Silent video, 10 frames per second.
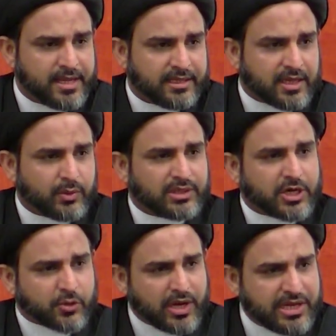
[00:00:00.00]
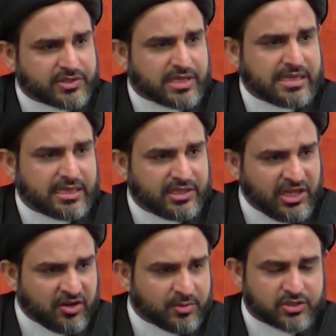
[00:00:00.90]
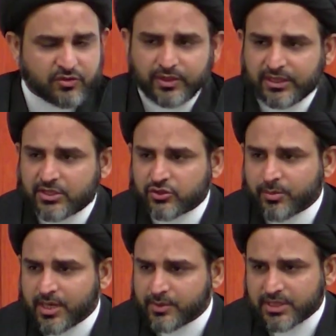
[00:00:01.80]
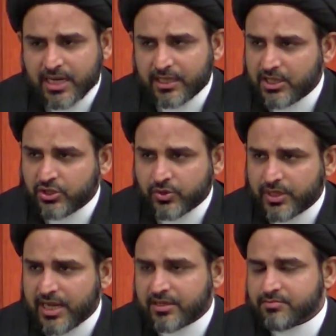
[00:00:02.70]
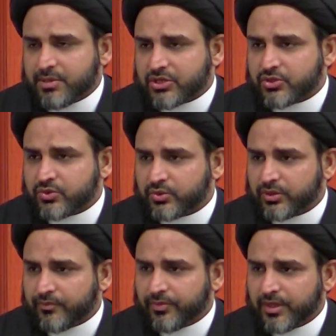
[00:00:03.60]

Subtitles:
That with the grace and the ni'mat of Allah subhanahu wa ta'ala, you're not majnoon.